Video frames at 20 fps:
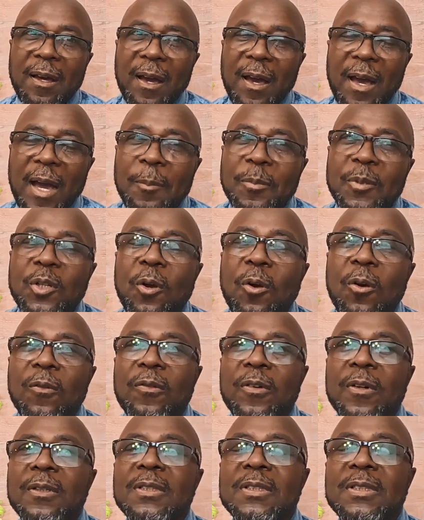
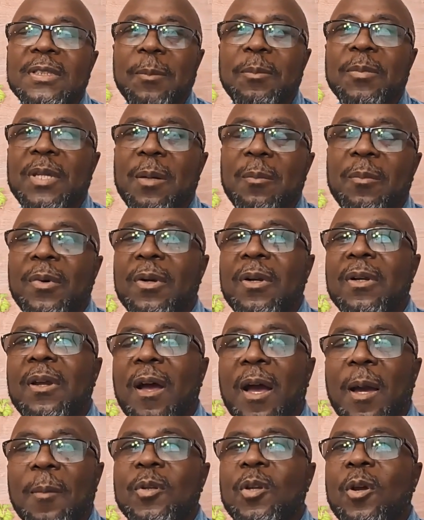October, September,
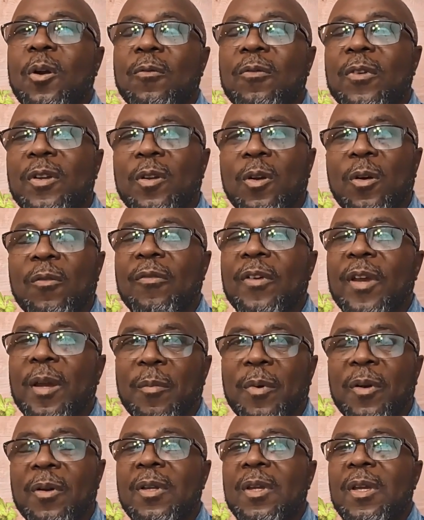October,
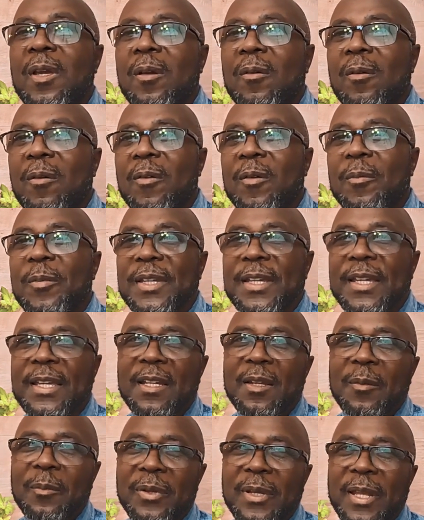November, where we
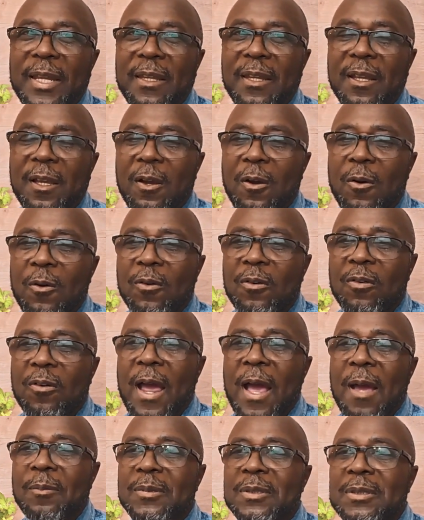begin to plant the cold
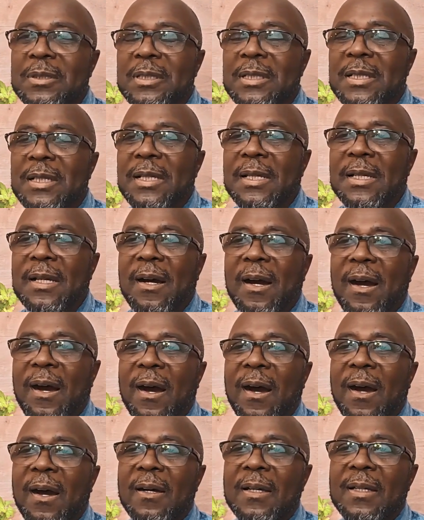crops.
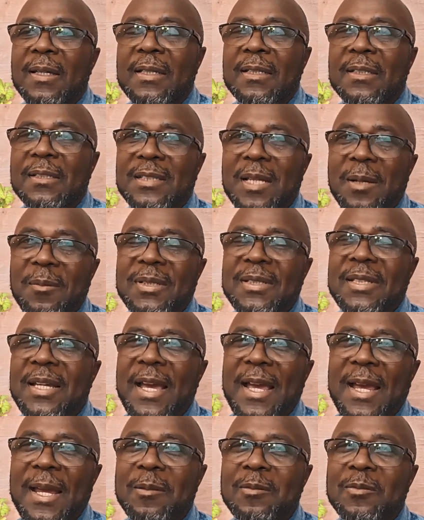In the
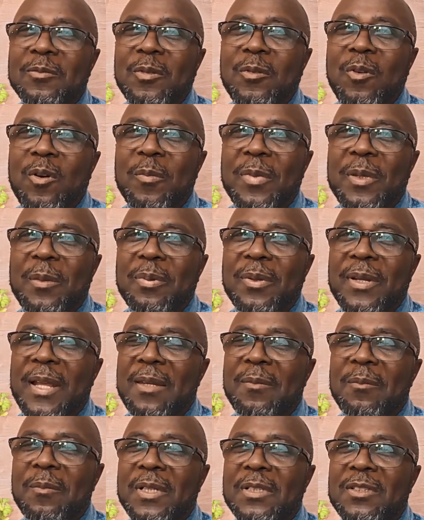summertime, we won't be
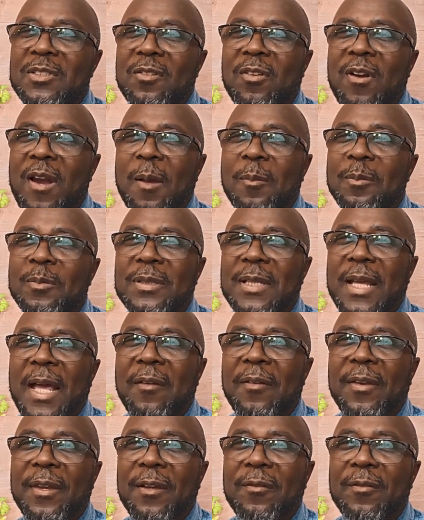planting much crops
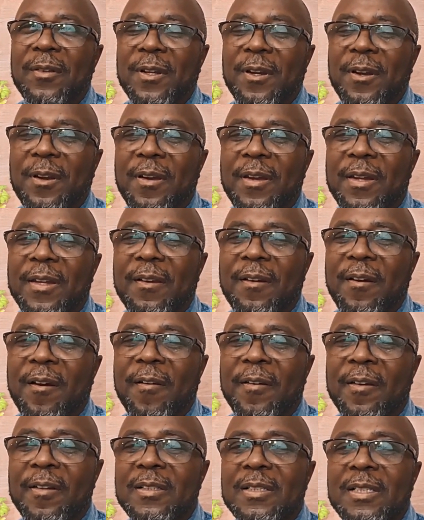out there in the
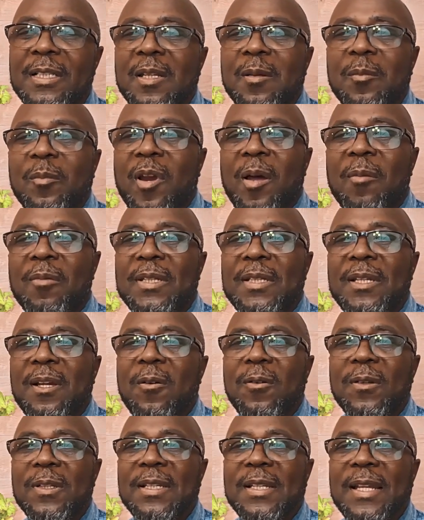garden. Probably
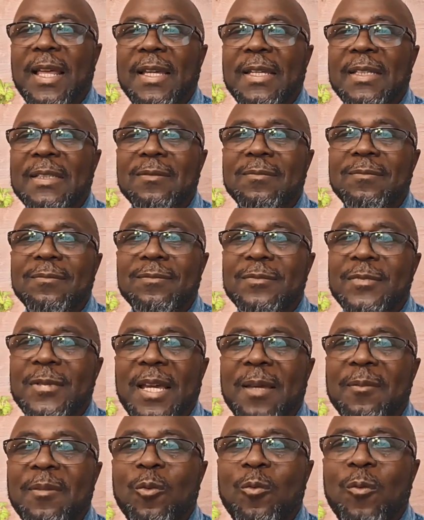only like we
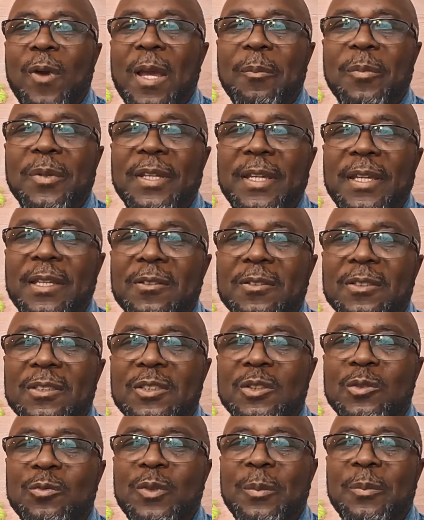have the white potatoes
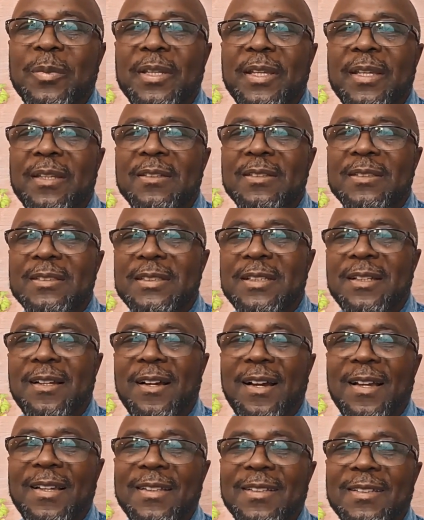and the sweet potatoes and the
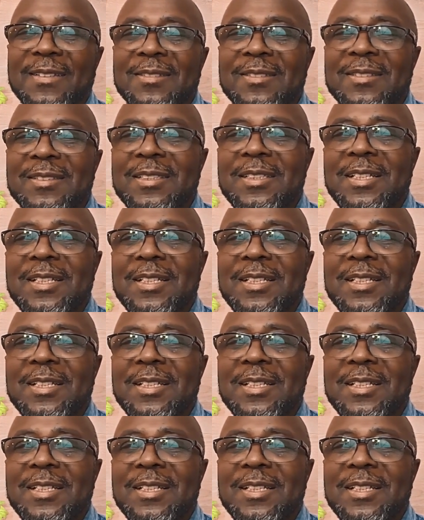onions,